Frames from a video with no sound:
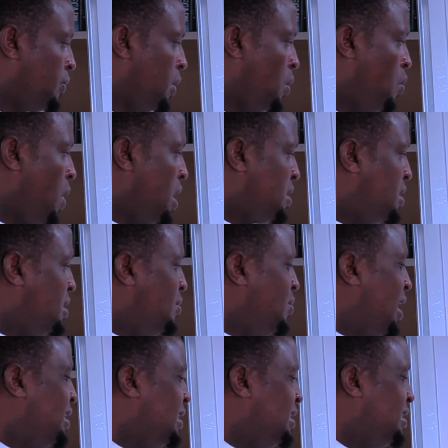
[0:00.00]
why
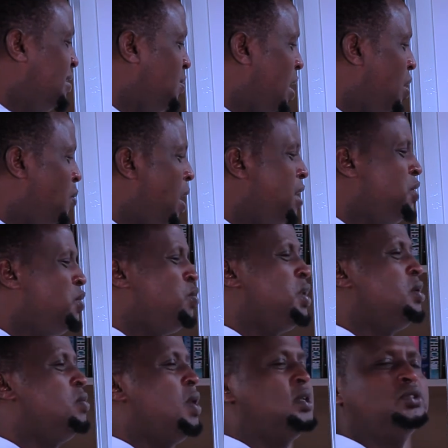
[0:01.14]
do we
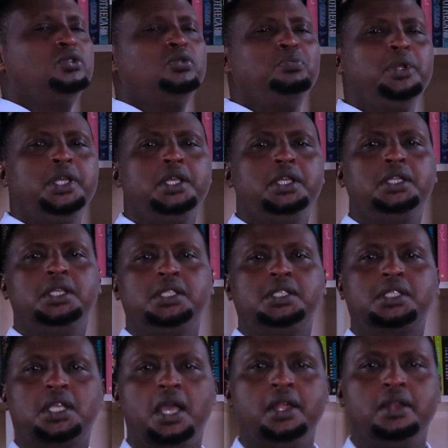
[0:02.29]
want to bring this
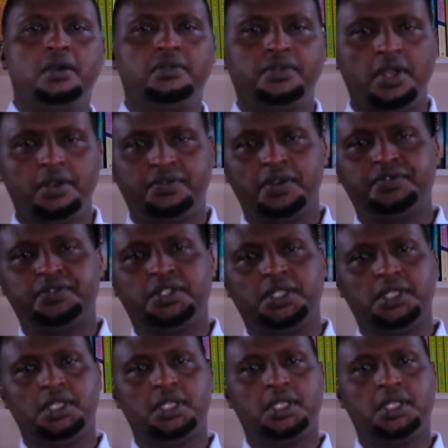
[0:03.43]
kind of FFT